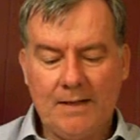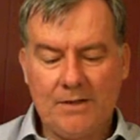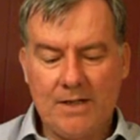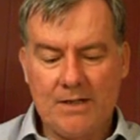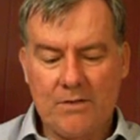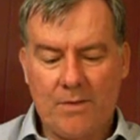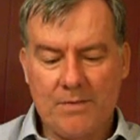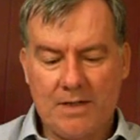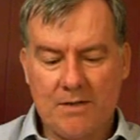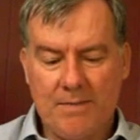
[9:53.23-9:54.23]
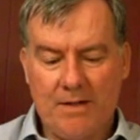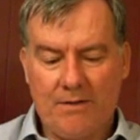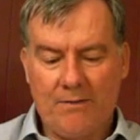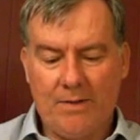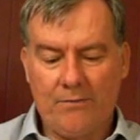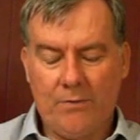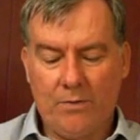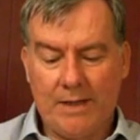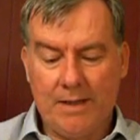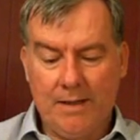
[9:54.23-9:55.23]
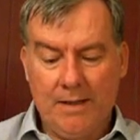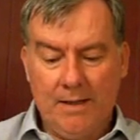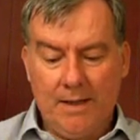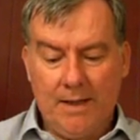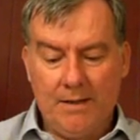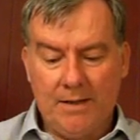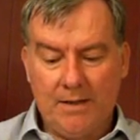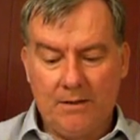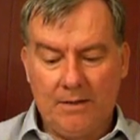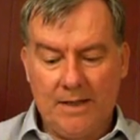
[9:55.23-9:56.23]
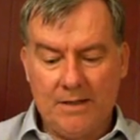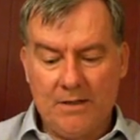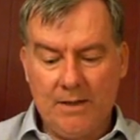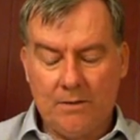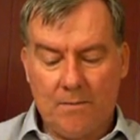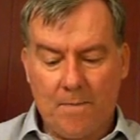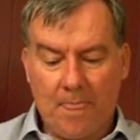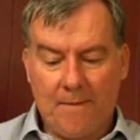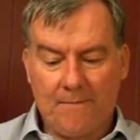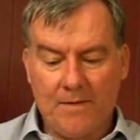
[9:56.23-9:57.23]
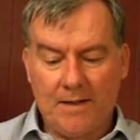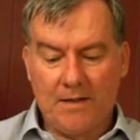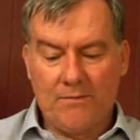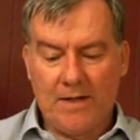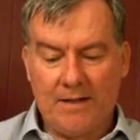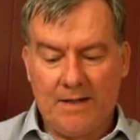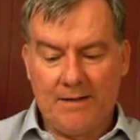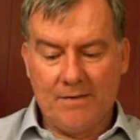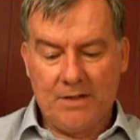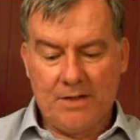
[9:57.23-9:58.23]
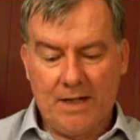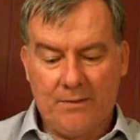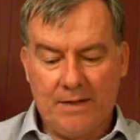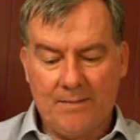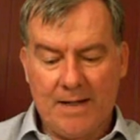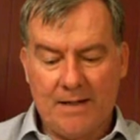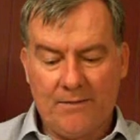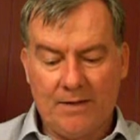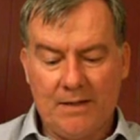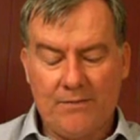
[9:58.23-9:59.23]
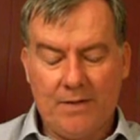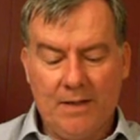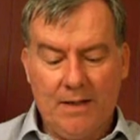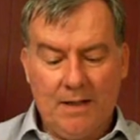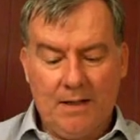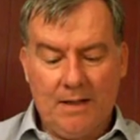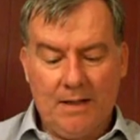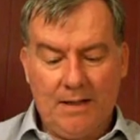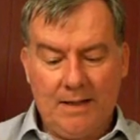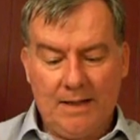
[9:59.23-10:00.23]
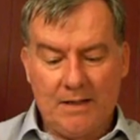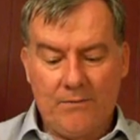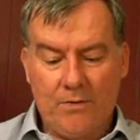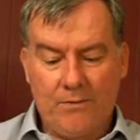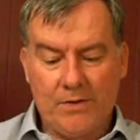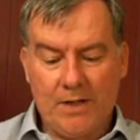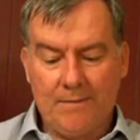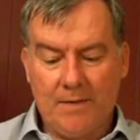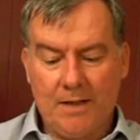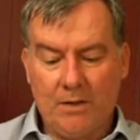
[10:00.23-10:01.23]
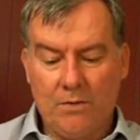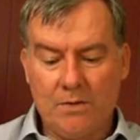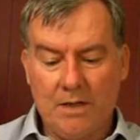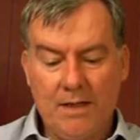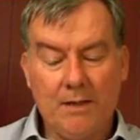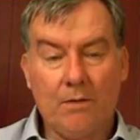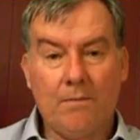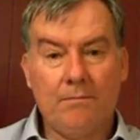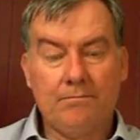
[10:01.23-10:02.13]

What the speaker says: And as Justice Robb says at paragraph 140, a deal is a deal. Yet in the final analysis, equity in making relief against forfeiture ignores the deal.